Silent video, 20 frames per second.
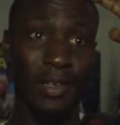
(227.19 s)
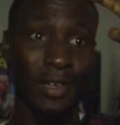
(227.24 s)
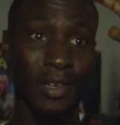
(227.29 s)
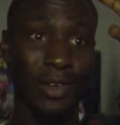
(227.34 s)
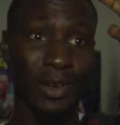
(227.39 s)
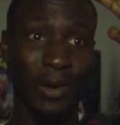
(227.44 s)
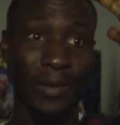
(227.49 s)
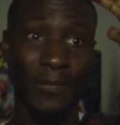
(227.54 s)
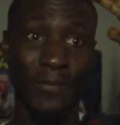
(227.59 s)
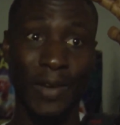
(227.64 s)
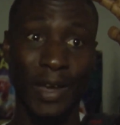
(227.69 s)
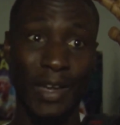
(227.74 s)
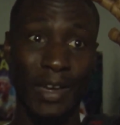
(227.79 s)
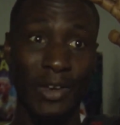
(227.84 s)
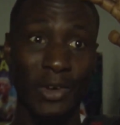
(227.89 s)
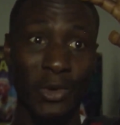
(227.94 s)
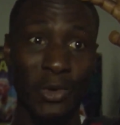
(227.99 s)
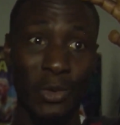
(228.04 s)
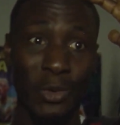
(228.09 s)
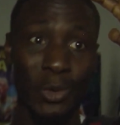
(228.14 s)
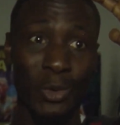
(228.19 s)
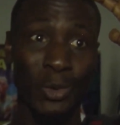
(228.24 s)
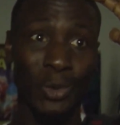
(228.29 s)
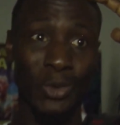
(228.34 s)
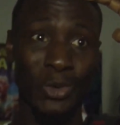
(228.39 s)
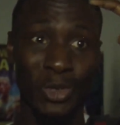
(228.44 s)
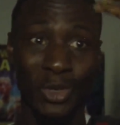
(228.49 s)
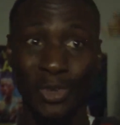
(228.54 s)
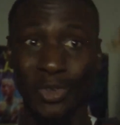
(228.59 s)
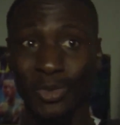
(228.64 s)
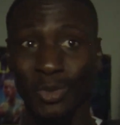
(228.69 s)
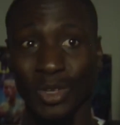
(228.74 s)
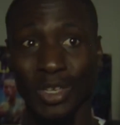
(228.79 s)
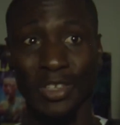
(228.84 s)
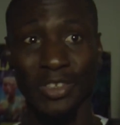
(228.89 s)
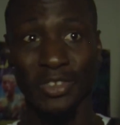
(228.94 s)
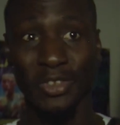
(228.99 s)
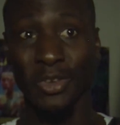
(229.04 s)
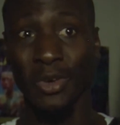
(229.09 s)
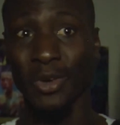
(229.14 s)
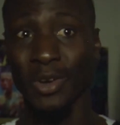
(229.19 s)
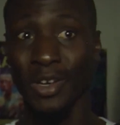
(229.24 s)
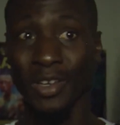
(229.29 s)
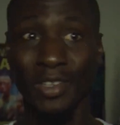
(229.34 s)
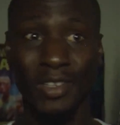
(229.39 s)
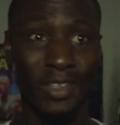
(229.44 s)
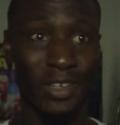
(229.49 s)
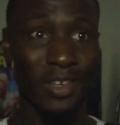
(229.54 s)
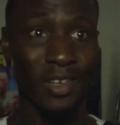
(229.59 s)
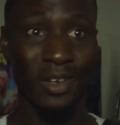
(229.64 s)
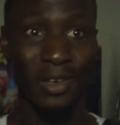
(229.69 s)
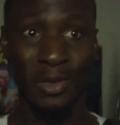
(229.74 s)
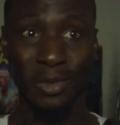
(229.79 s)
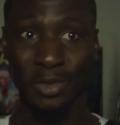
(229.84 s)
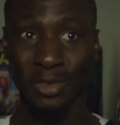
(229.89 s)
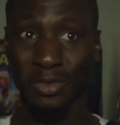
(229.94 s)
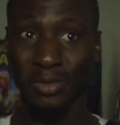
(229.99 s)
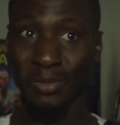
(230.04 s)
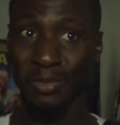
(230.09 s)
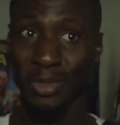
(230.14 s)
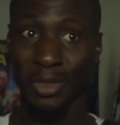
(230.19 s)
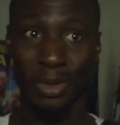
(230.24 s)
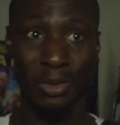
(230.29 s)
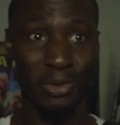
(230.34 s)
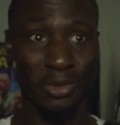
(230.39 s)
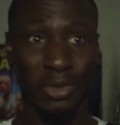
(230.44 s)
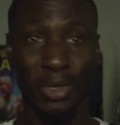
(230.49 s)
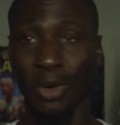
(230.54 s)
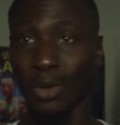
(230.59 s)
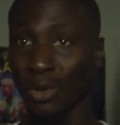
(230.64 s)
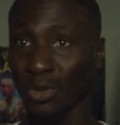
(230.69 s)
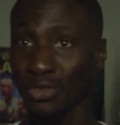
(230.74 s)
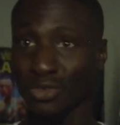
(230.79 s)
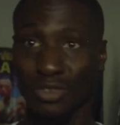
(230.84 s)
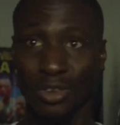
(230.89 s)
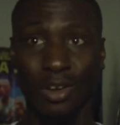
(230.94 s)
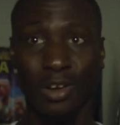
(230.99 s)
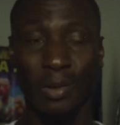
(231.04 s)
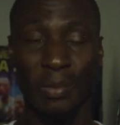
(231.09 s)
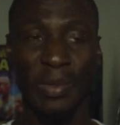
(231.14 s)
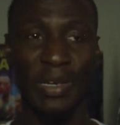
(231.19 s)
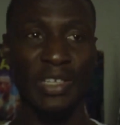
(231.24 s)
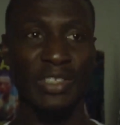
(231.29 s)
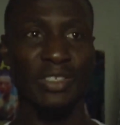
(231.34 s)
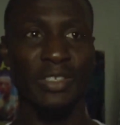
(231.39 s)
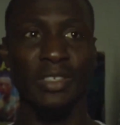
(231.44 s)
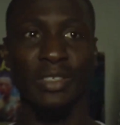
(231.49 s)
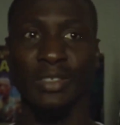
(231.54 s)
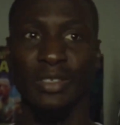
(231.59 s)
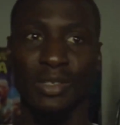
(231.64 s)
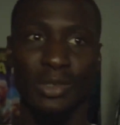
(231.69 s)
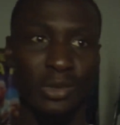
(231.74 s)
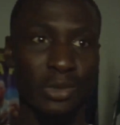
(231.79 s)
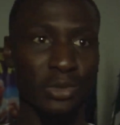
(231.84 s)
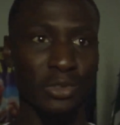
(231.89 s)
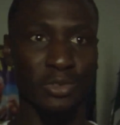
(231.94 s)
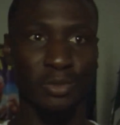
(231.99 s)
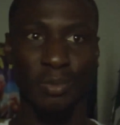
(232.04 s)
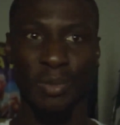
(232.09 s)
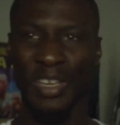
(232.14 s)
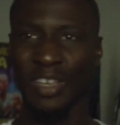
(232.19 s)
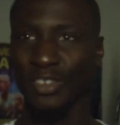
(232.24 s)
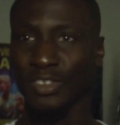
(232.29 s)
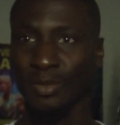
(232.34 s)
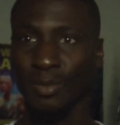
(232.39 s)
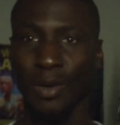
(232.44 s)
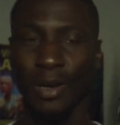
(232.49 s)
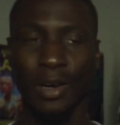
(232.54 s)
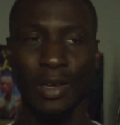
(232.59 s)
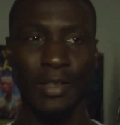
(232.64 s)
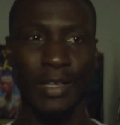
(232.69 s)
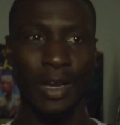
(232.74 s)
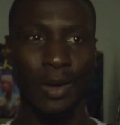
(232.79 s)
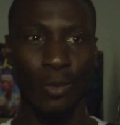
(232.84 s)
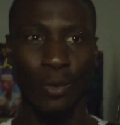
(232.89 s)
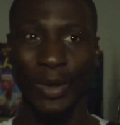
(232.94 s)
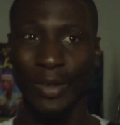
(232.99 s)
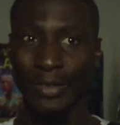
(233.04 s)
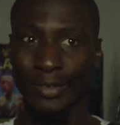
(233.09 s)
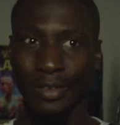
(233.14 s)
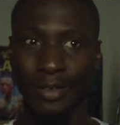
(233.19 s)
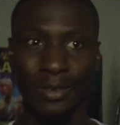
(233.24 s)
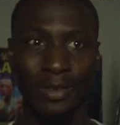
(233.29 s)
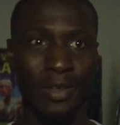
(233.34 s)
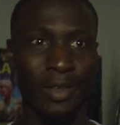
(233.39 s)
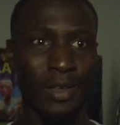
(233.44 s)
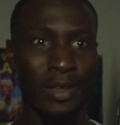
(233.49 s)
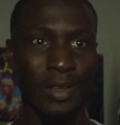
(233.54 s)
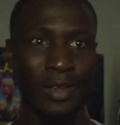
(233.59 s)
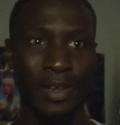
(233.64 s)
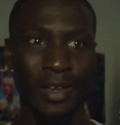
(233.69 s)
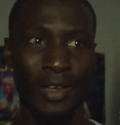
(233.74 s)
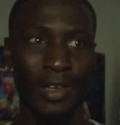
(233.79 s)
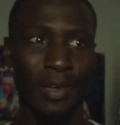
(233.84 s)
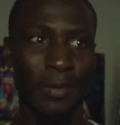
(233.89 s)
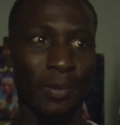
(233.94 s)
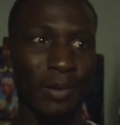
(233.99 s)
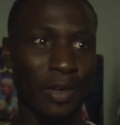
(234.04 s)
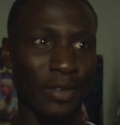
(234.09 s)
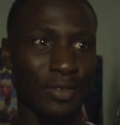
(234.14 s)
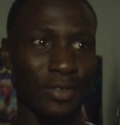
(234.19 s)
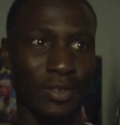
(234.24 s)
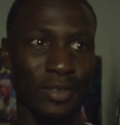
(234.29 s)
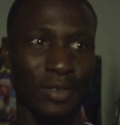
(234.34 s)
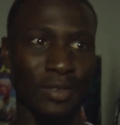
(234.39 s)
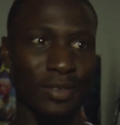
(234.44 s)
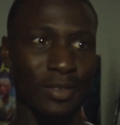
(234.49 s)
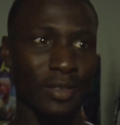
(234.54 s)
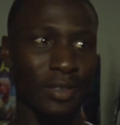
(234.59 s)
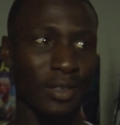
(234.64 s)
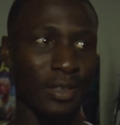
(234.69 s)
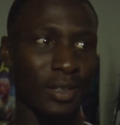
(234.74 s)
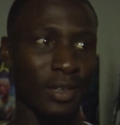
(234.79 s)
You know, a fighter who knows what he's doing, who's, you know, throwing strong punches, who's being smart, not wasting any punches.